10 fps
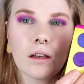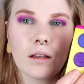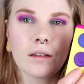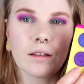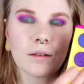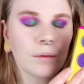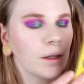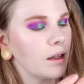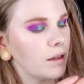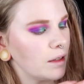this one
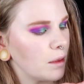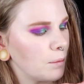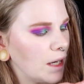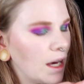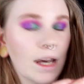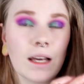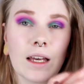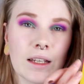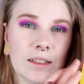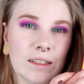underneath my eye
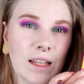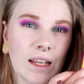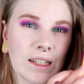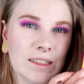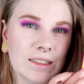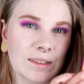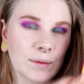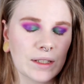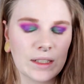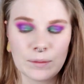and then this
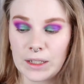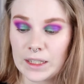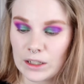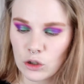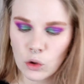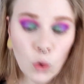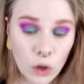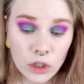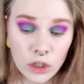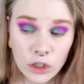one in my inner
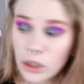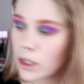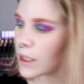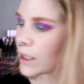corner